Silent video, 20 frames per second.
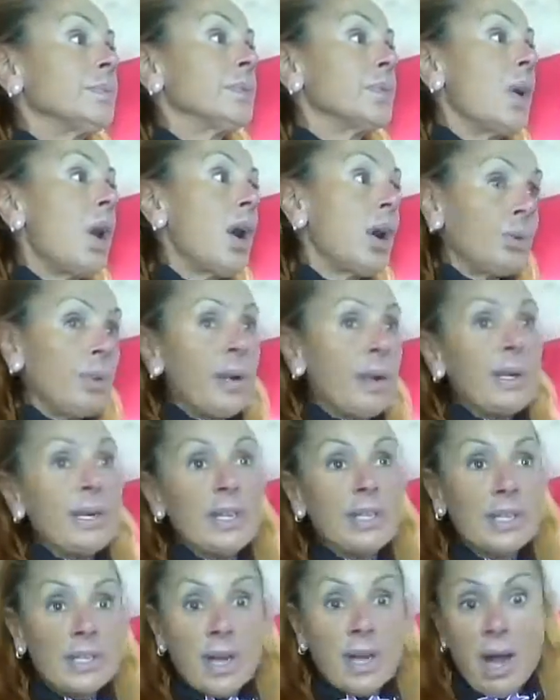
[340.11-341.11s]
R-rated
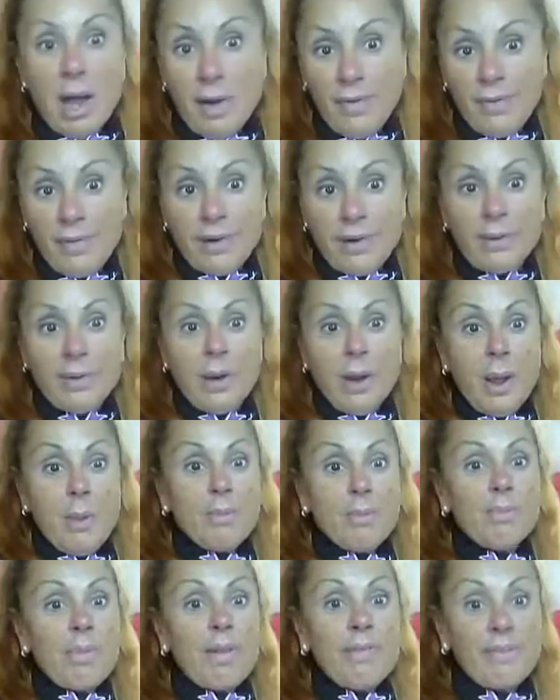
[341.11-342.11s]
stuff and
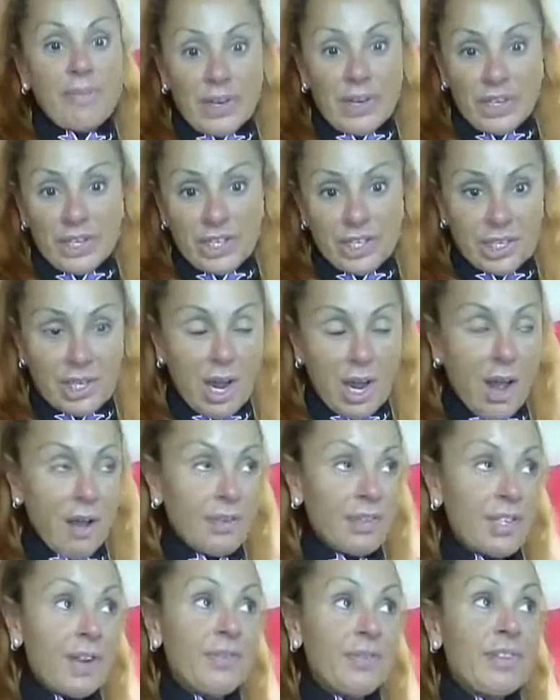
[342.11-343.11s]
my fetish stuff,
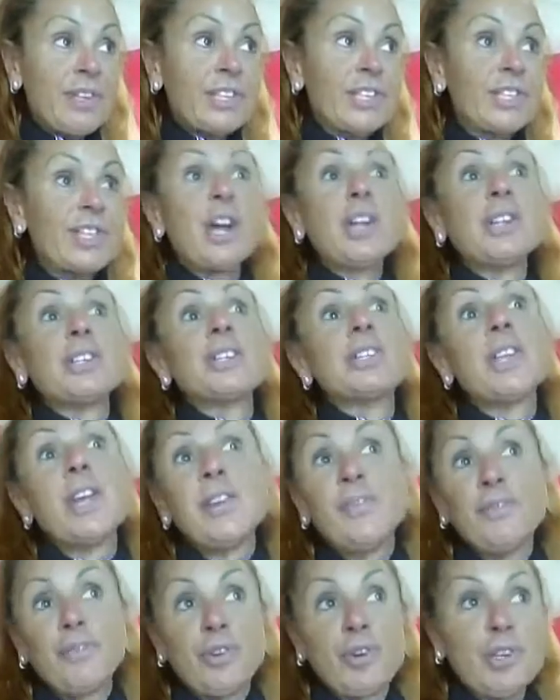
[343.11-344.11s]
stuff that's not
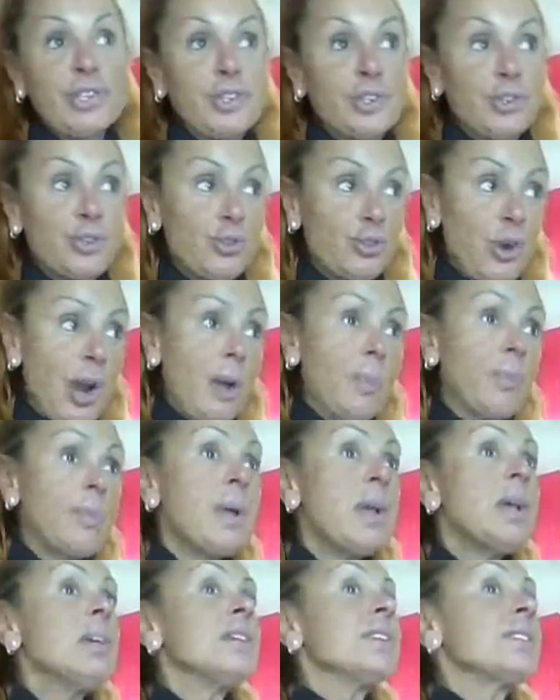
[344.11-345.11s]
safe for Instagram,
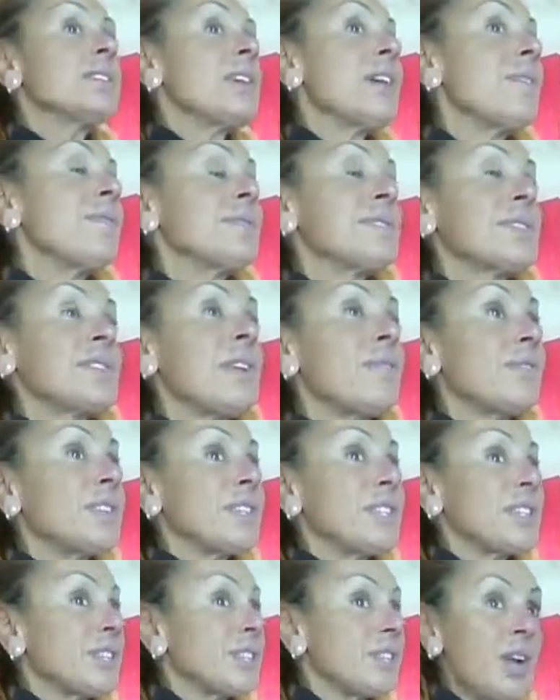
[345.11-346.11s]
safe stuff
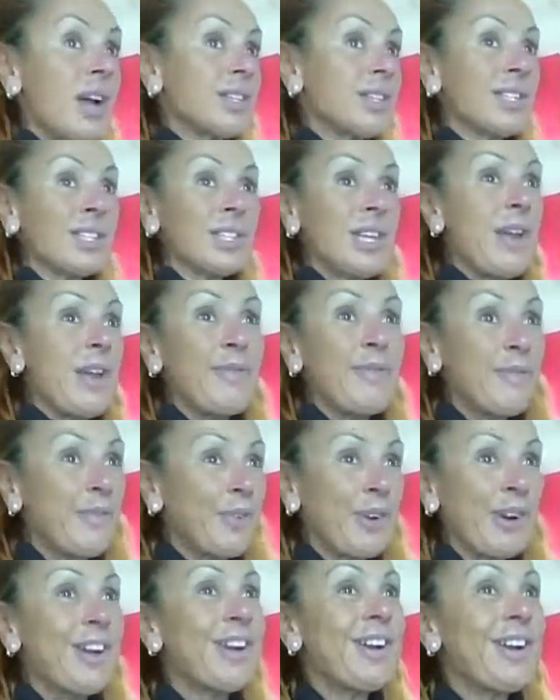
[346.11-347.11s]
that's not safe
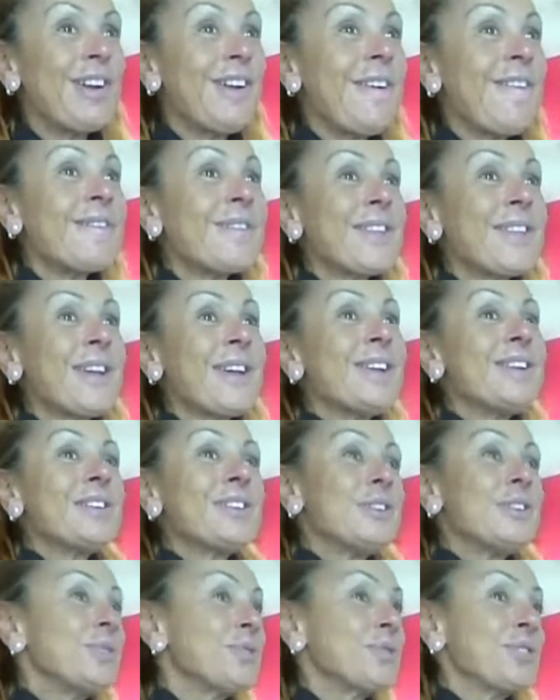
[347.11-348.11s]
for
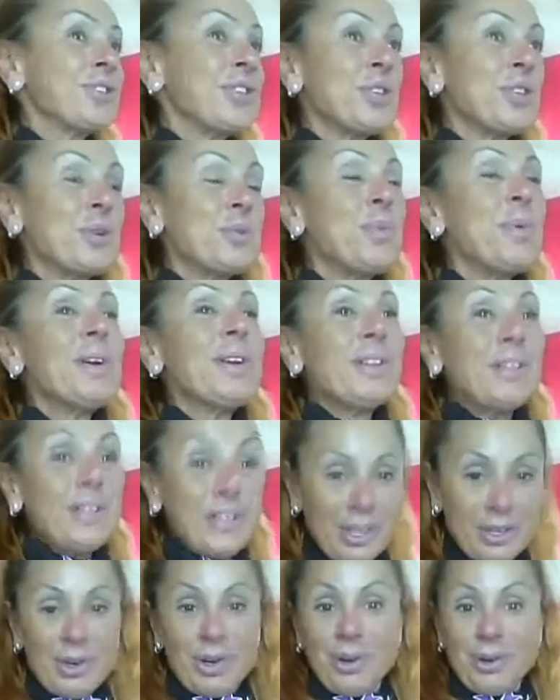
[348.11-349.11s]
YouTube,
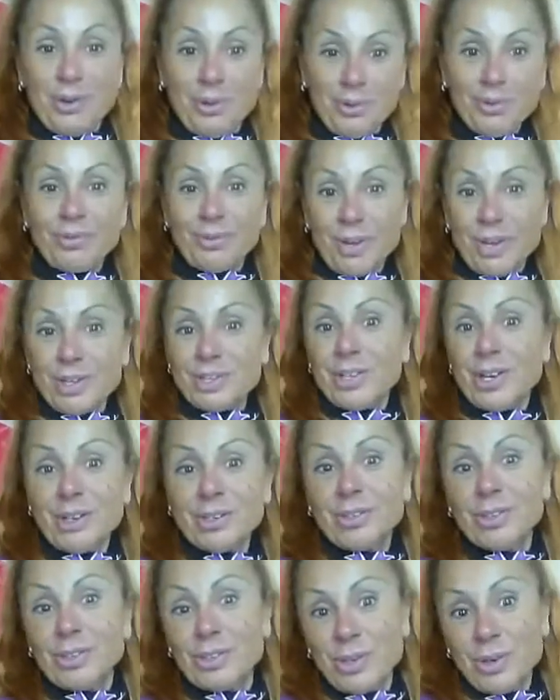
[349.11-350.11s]
you know,
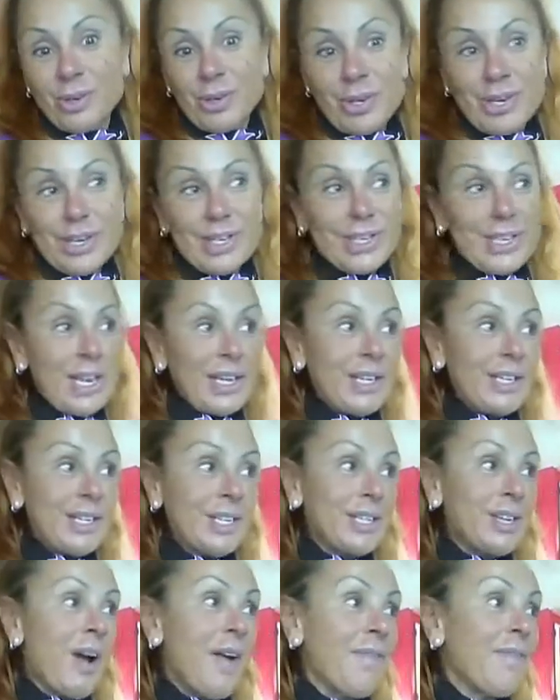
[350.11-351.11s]
adult-orientated
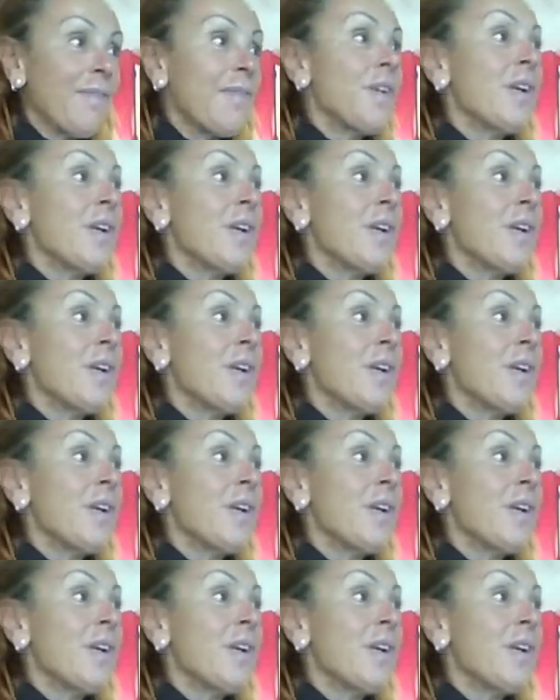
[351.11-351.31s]
stuff.